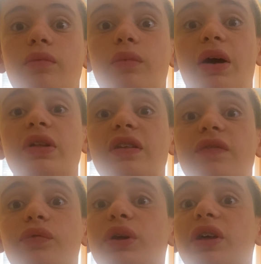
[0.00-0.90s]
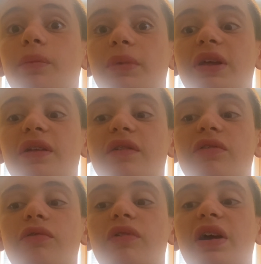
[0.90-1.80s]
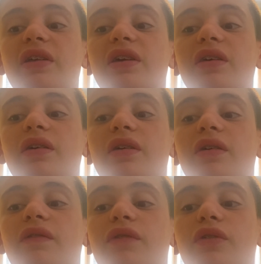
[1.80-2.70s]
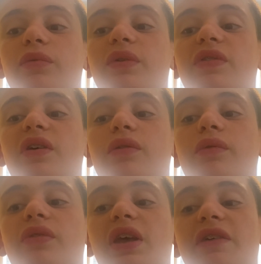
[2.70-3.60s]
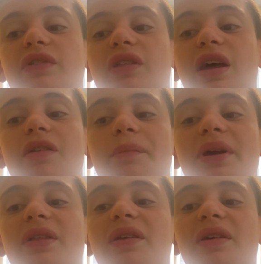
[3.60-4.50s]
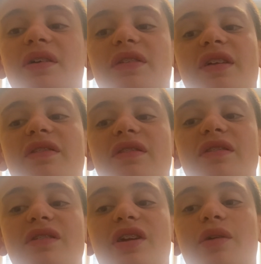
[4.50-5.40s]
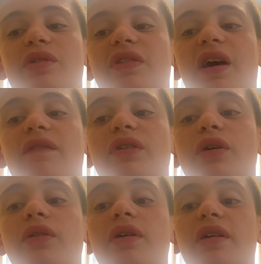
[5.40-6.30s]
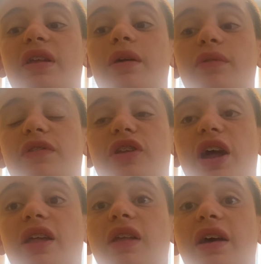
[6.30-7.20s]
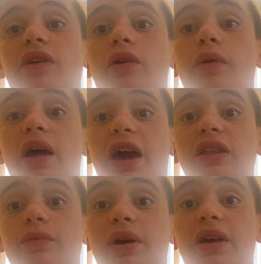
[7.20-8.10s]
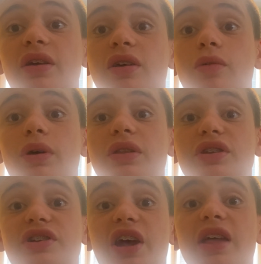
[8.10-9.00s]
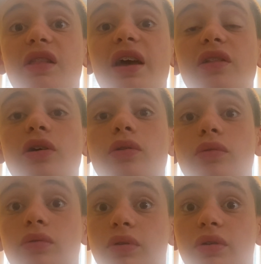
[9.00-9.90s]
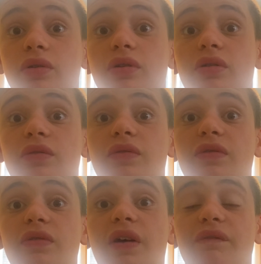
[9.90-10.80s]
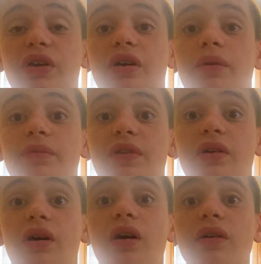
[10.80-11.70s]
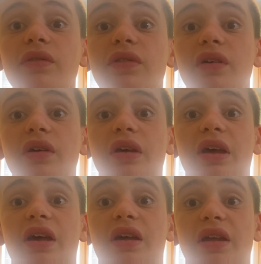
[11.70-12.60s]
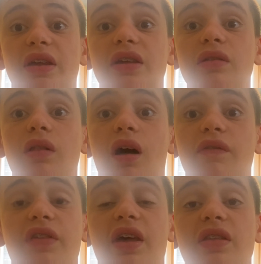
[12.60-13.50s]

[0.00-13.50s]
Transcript: Wow, that's 3 comedians already. First we started with David Letterman, then Jerry Seinfeld, now it's Jay Leno. Anyway, when Jay Leno, something comes to cars, he loves it.